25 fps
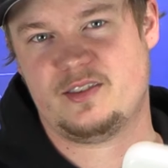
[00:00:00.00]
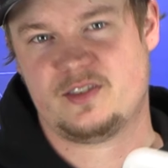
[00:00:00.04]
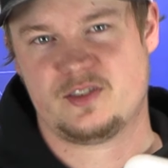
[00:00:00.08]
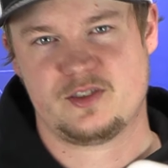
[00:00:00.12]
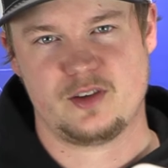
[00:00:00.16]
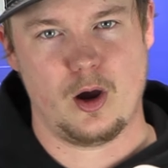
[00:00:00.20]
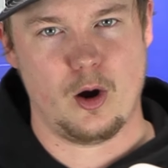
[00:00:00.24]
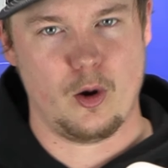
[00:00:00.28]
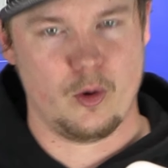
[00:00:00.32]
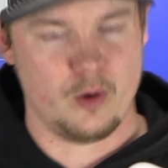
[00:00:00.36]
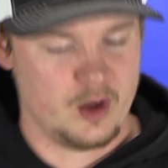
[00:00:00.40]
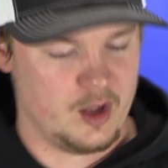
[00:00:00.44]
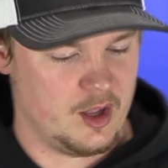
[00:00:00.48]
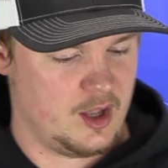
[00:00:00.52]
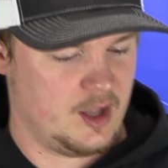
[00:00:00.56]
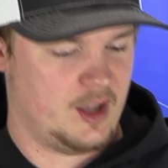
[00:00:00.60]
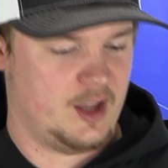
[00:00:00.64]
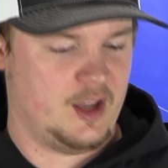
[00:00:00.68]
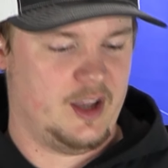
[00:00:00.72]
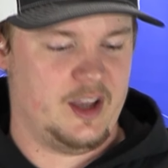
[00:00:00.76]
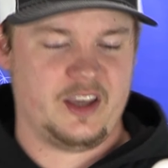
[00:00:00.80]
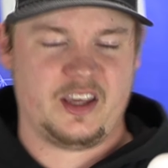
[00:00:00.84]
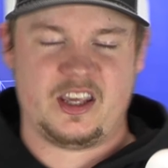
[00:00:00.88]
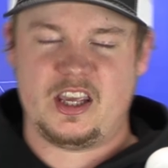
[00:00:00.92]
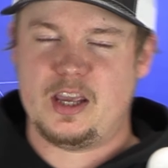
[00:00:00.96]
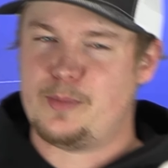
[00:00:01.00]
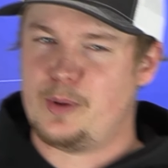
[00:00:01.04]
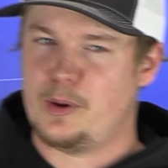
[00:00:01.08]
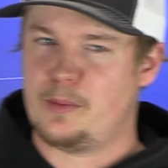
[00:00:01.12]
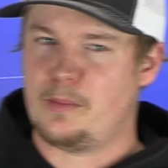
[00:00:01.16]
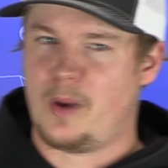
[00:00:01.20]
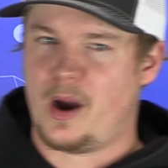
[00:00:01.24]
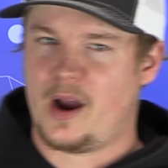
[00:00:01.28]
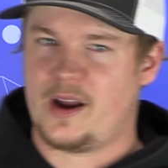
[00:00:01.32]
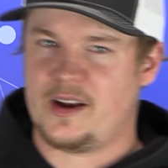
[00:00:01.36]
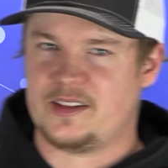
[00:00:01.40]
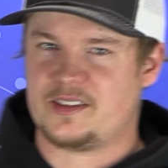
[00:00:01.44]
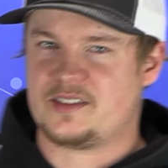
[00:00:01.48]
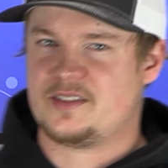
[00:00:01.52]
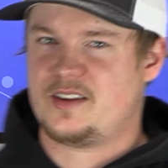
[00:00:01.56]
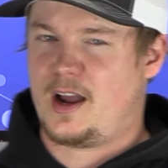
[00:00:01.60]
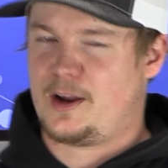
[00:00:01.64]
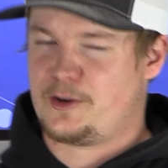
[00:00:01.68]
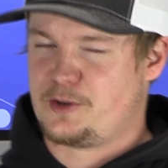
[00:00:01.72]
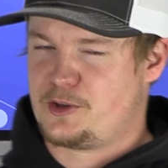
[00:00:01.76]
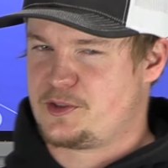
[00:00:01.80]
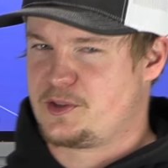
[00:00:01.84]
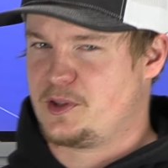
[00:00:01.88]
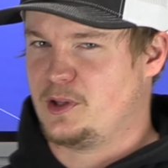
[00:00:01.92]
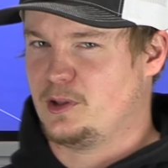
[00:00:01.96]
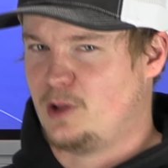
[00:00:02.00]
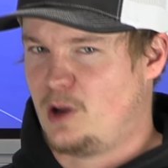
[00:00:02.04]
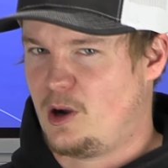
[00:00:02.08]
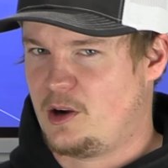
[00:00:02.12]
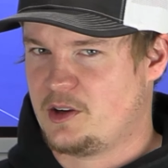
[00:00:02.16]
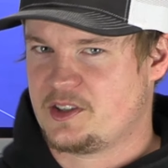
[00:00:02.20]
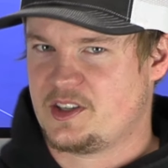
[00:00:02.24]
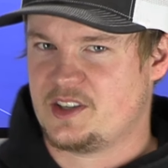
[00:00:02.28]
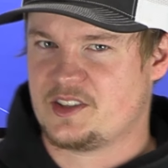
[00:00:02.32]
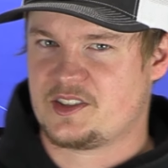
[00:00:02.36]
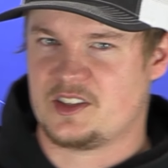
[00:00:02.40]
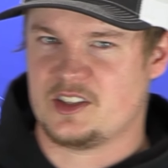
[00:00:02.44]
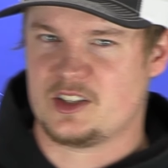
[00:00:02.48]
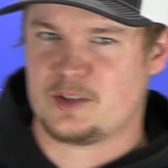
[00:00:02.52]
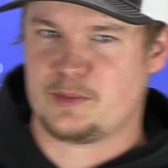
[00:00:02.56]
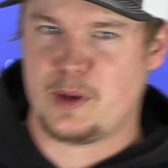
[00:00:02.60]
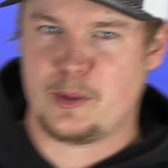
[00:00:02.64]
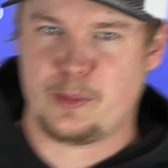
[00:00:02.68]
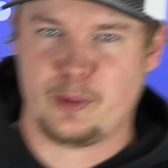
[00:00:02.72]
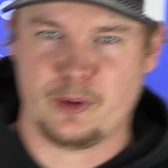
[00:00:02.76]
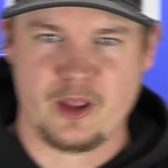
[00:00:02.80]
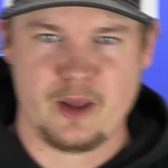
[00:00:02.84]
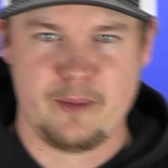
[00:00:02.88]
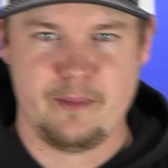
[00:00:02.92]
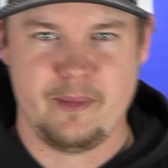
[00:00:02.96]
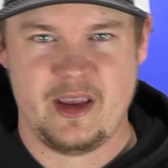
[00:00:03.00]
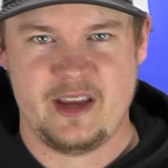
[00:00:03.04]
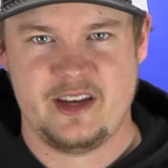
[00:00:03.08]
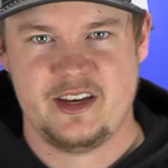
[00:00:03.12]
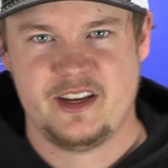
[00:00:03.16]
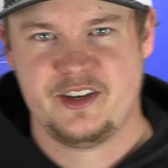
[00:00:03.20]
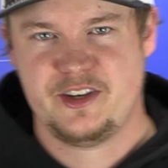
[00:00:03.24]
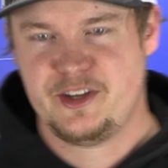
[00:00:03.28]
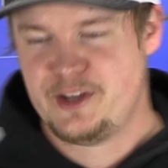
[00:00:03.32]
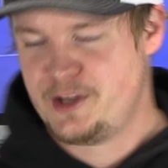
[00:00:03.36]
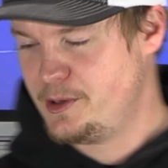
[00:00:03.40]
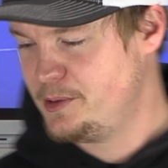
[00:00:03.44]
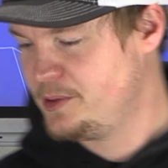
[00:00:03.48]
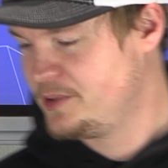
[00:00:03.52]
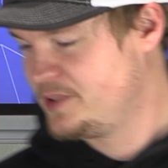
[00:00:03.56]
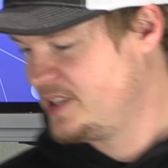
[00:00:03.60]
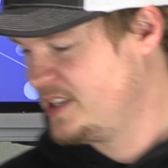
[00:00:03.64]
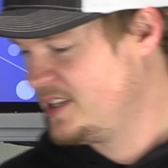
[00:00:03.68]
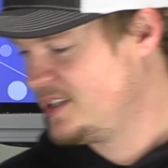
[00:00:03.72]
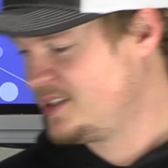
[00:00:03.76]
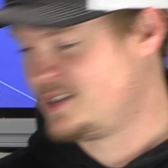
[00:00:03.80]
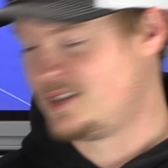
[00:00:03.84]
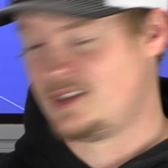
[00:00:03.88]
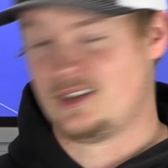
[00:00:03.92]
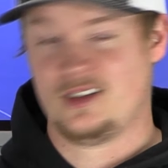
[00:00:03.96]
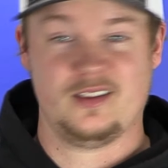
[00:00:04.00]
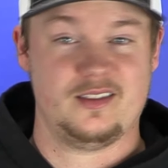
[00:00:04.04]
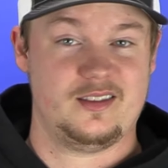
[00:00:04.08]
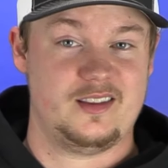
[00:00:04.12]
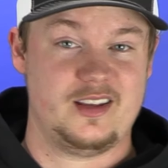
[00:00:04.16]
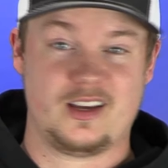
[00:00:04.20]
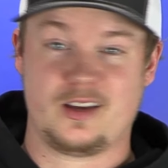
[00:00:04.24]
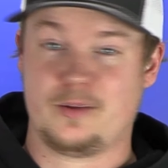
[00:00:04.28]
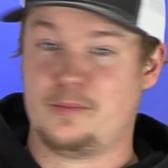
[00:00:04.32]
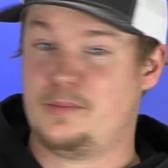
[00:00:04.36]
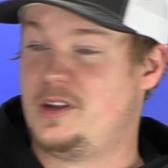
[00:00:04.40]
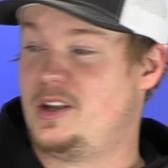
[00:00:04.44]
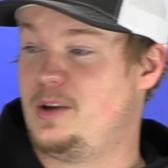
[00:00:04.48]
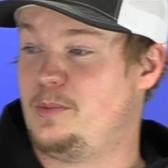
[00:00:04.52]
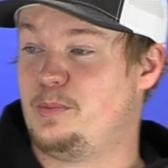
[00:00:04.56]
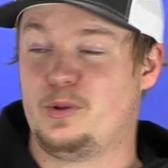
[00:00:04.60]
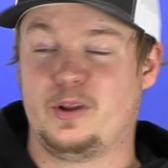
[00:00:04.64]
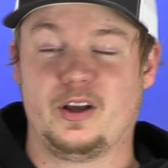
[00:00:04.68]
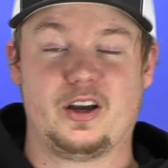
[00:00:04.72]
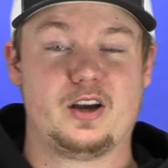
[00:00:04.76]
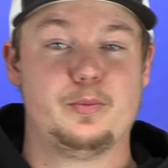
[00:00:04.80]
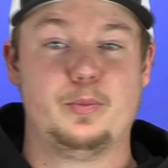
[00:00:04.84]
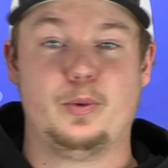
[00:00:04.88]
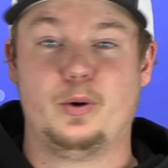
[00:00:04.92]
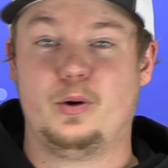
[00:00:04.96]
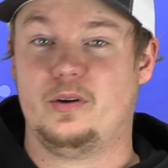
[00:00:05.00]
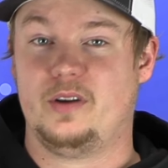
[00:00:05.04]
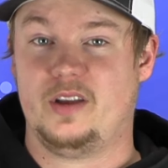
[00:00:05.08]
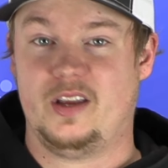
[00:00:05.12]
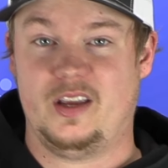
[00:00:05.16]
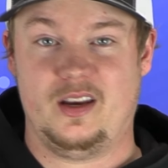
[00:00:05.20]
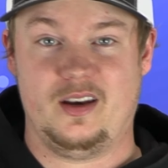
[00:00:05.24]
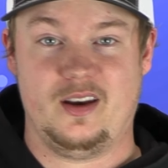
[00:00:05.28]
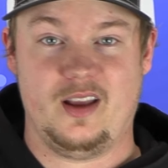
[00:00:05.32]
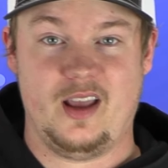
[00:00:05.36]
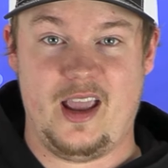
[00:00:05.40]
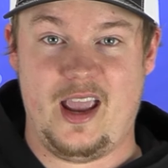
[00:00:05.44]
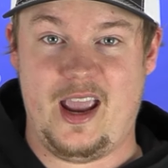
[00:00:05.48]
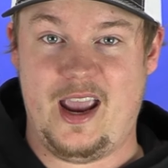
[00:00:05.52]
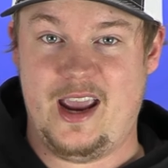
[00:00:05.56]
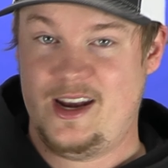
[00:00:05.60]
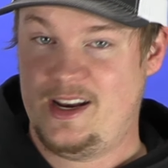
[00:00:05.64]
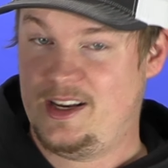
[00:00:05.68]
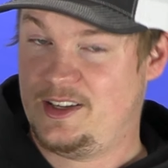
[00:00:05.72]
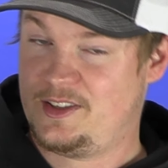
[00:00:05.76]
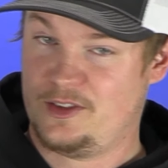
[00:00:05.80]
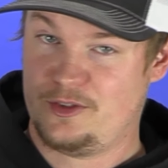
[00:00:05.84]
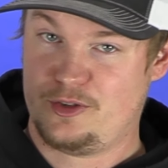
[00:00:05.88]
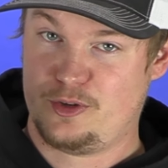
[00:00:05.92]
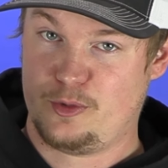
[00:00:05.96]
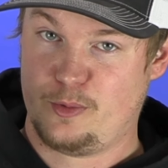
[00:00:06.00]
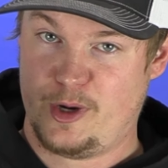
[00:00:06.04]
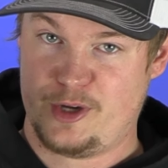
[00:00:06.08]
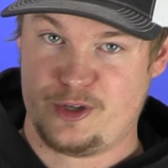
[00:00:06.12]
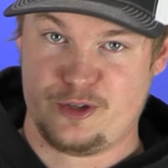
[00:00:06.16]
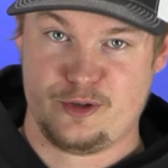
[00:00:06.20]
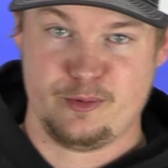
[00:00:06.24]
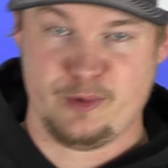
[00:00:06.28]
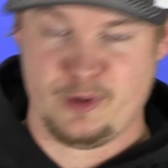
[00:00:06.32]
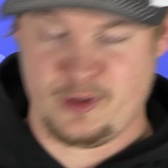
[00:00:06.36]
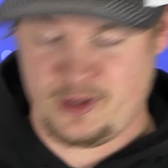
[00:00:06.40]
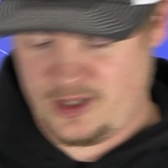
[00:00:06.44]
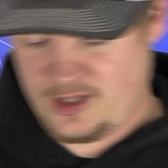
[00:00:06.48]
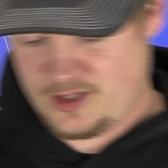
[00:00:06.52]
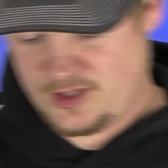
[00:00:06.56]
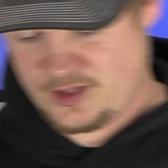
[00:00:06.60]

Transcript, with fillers: So keep in mind, it's not just the long distance people that may need to use this. They can be applicable in any situation really.